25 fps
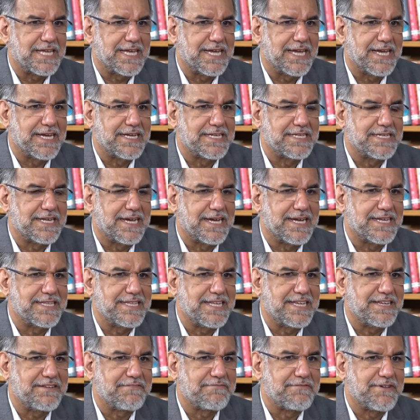and I
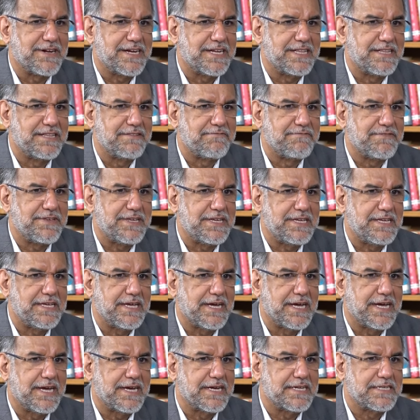think while we
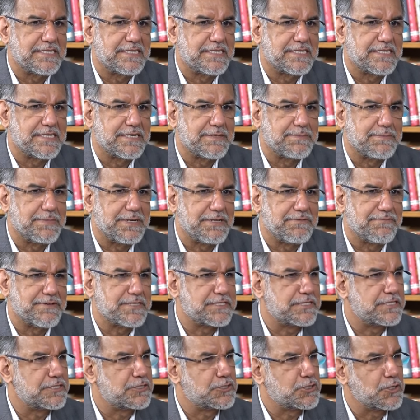had
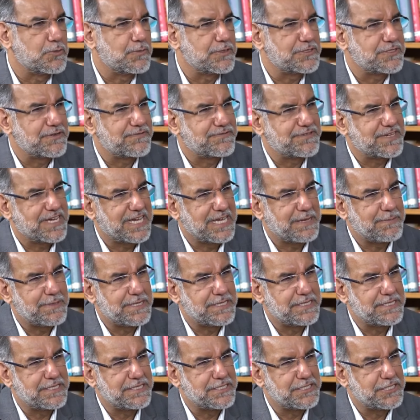invested so much of time and
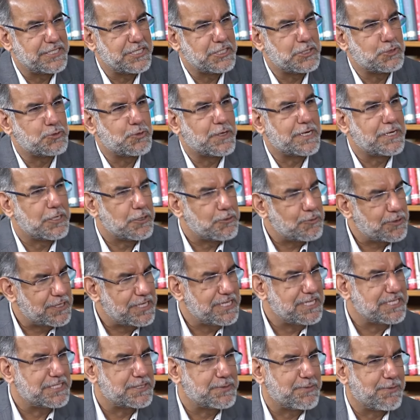energy into our Look
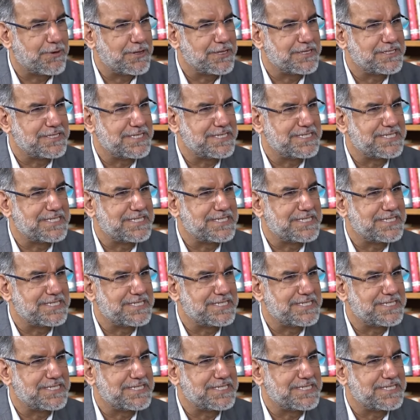East policy,